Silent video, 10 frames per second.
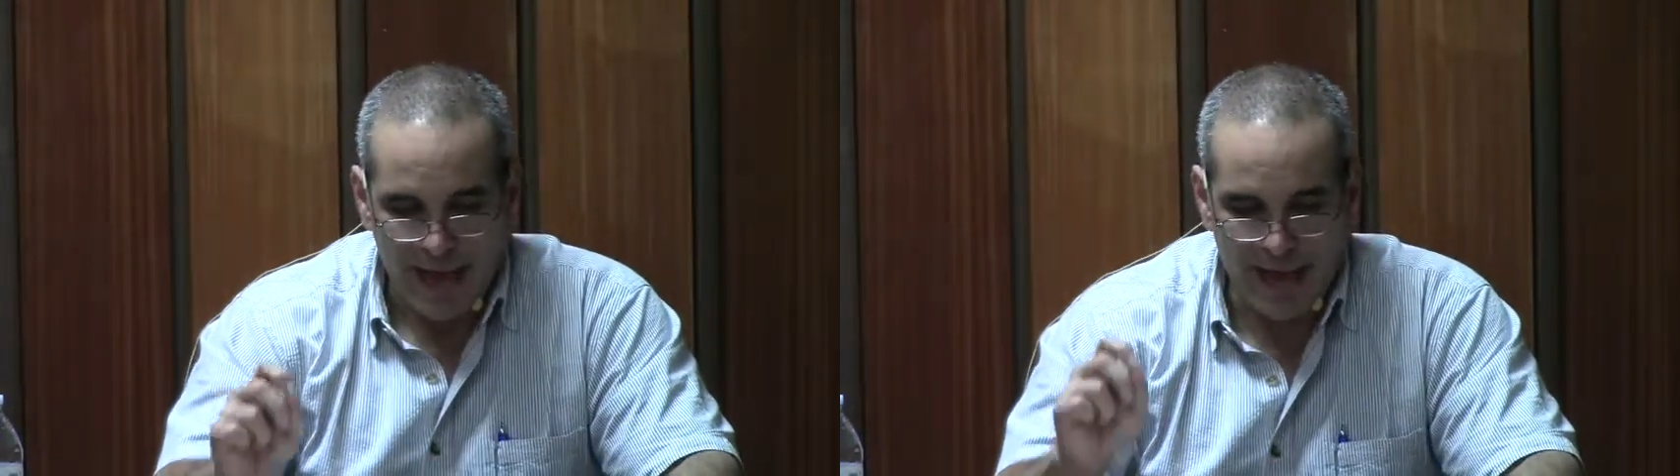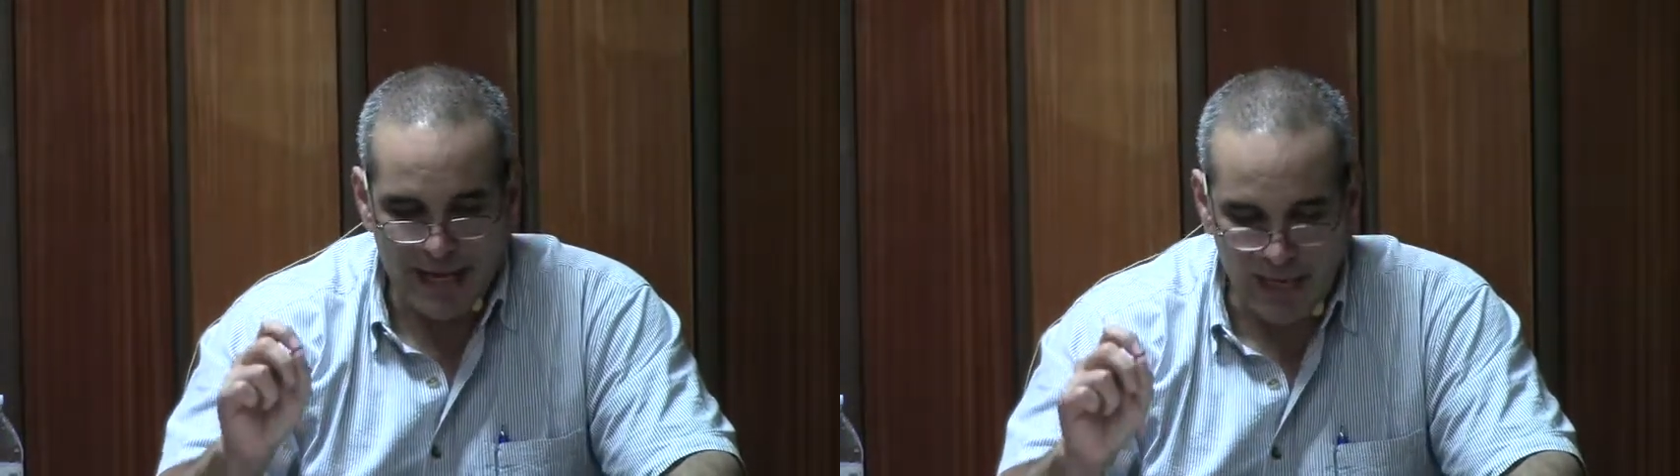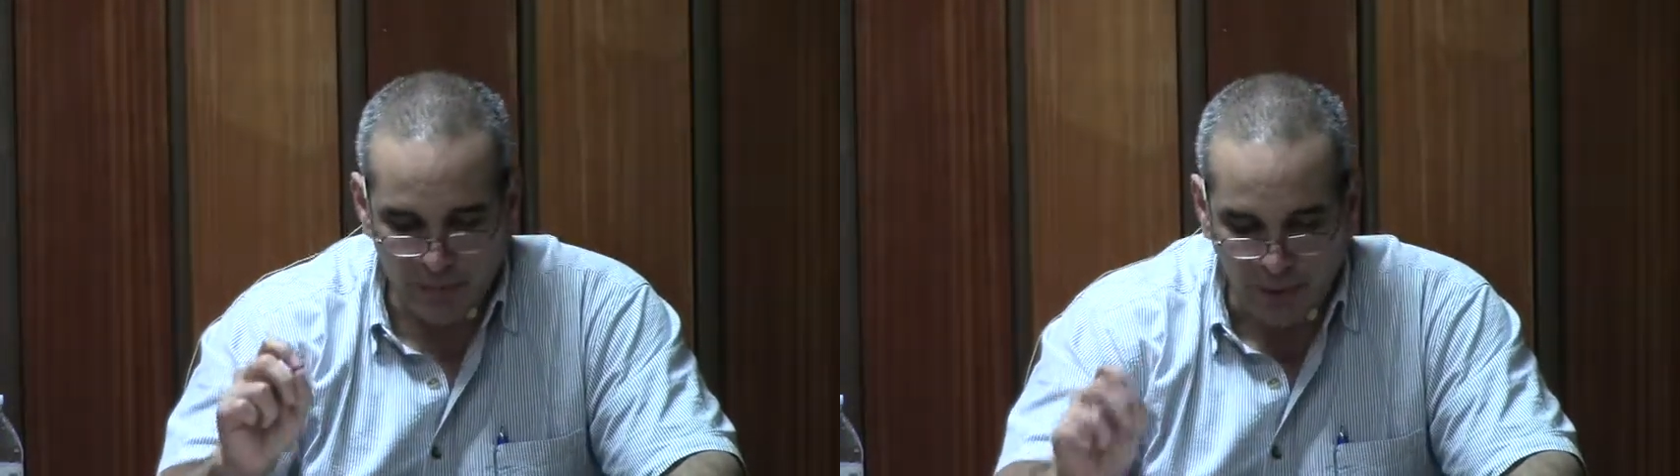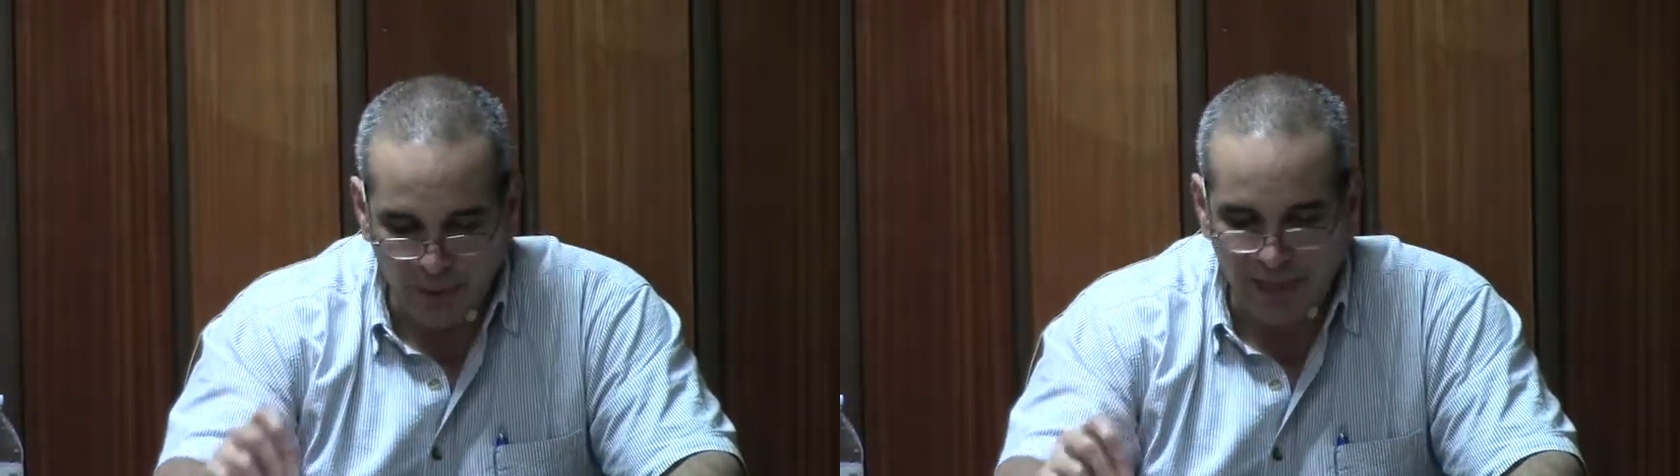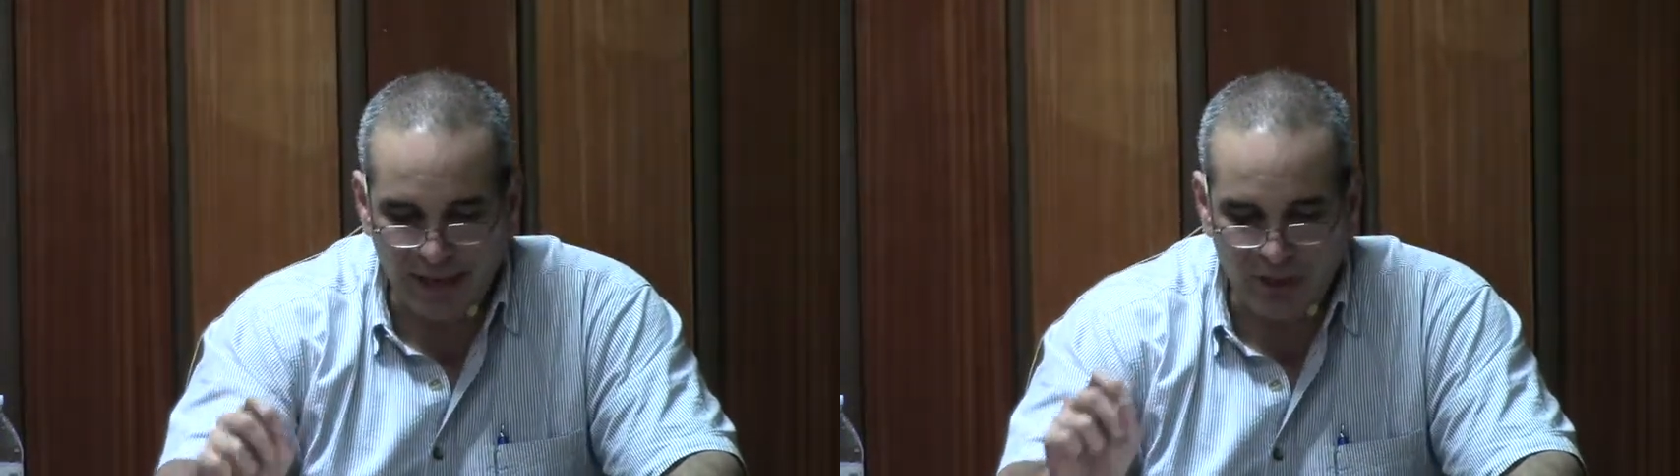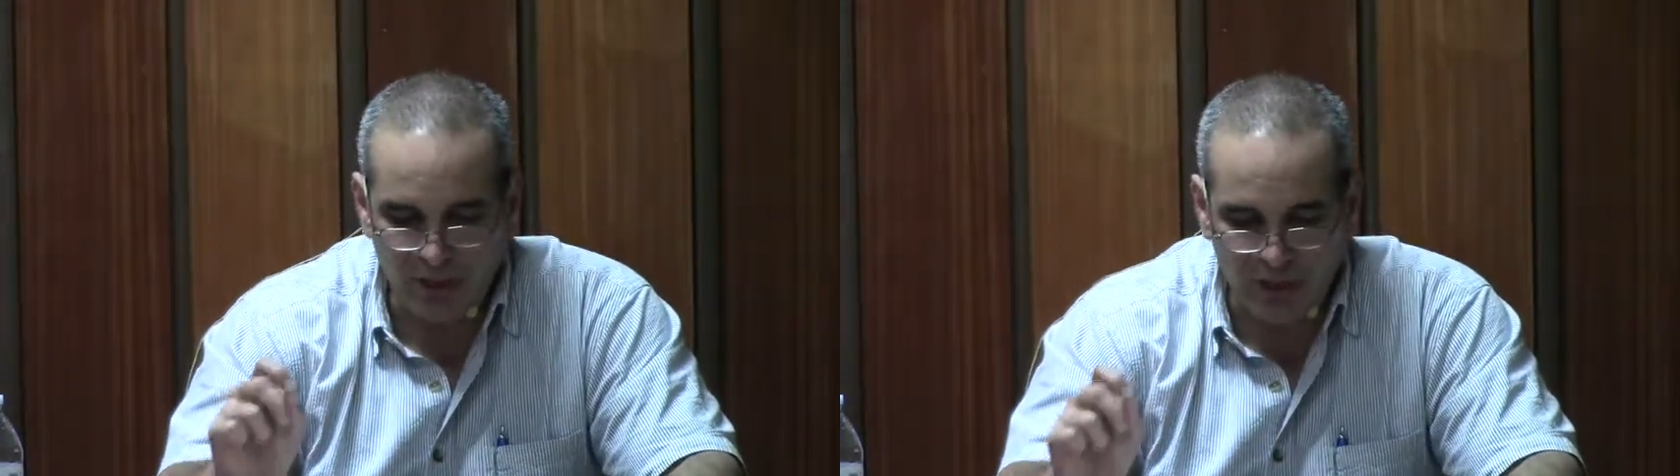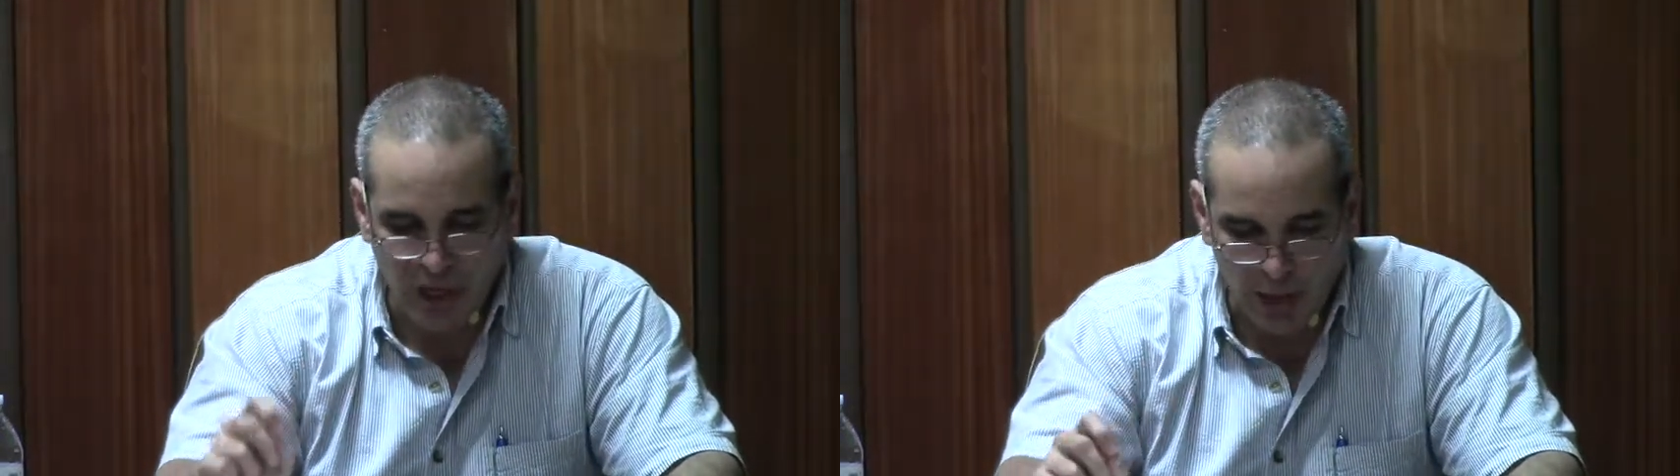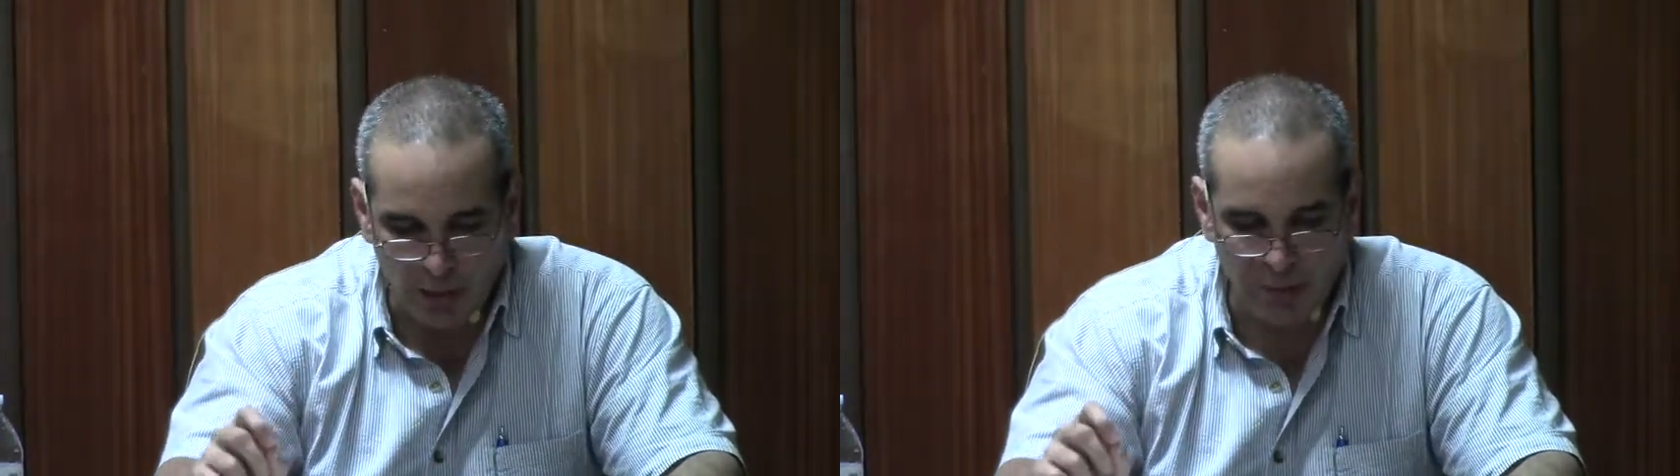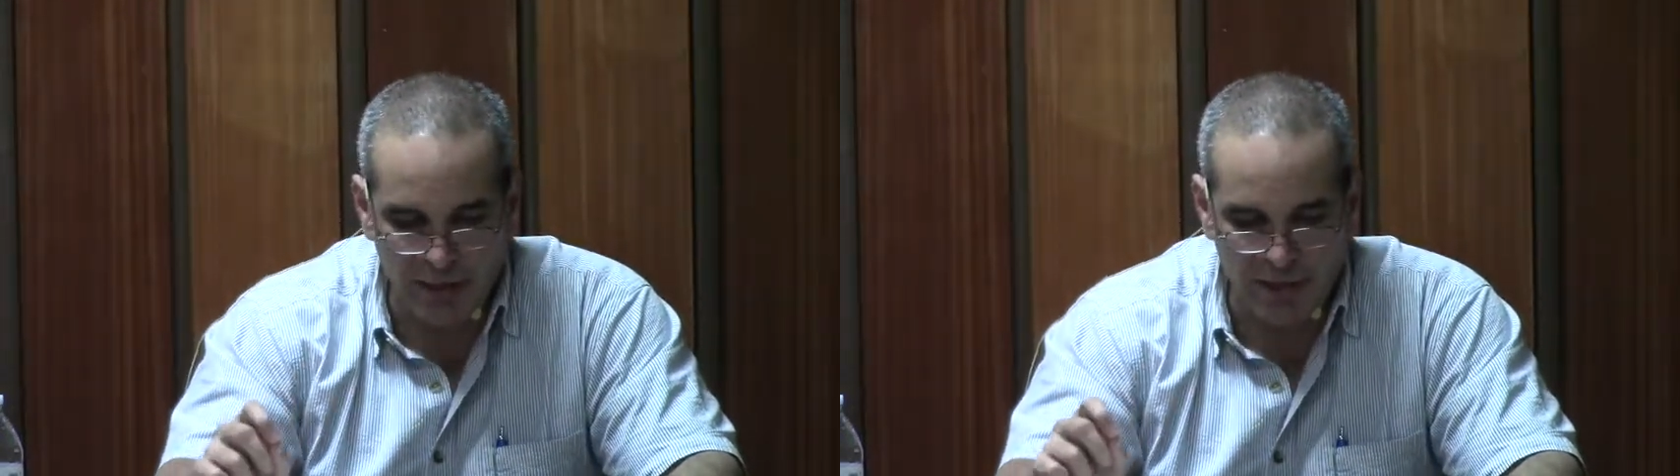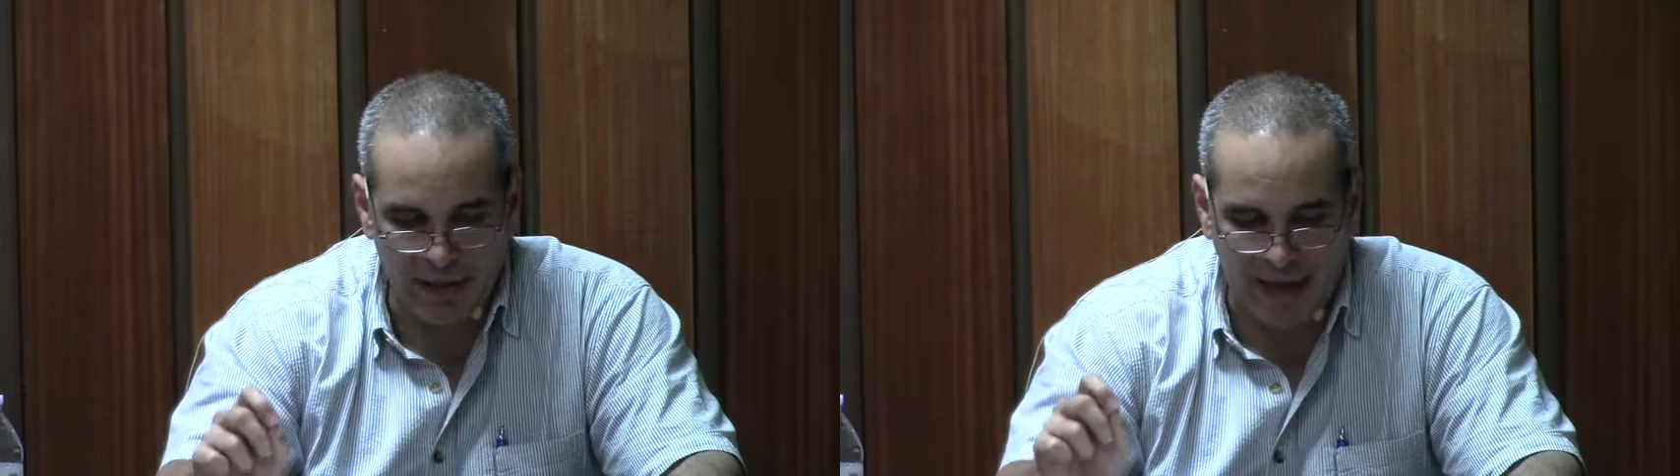And he placed
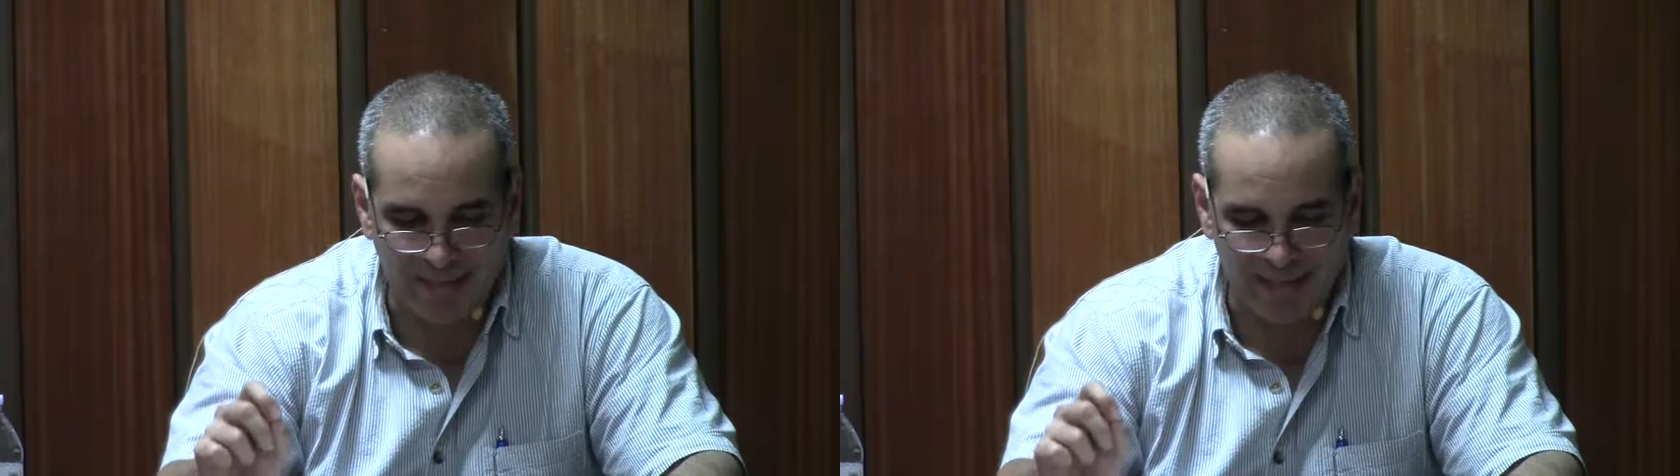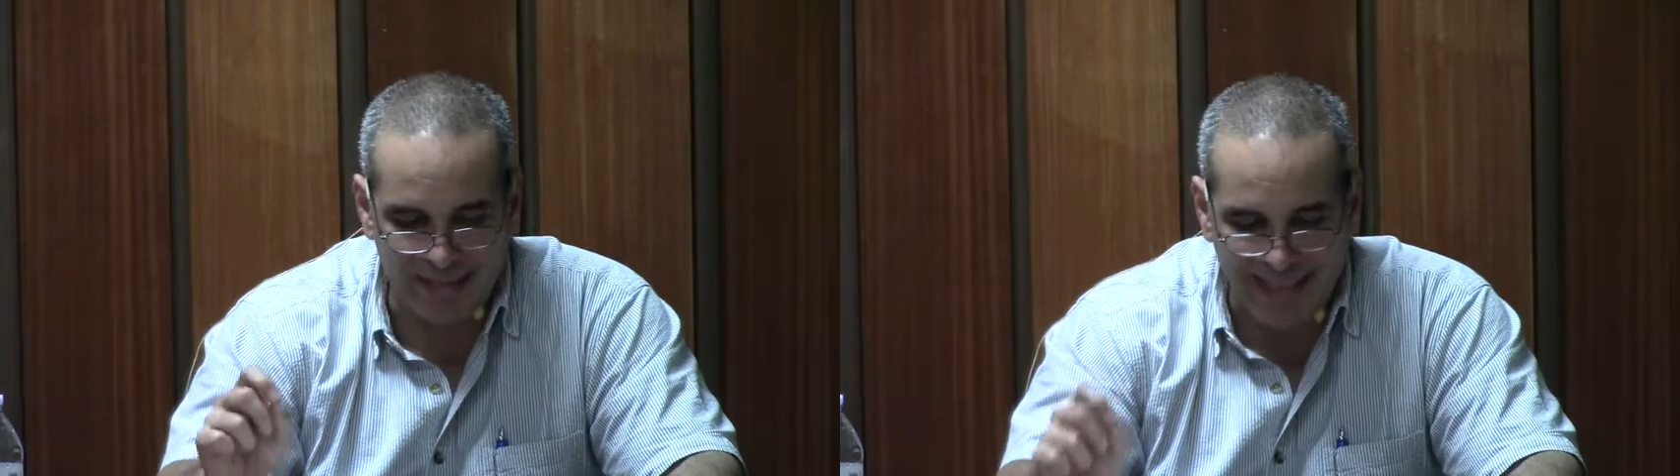cherubim at the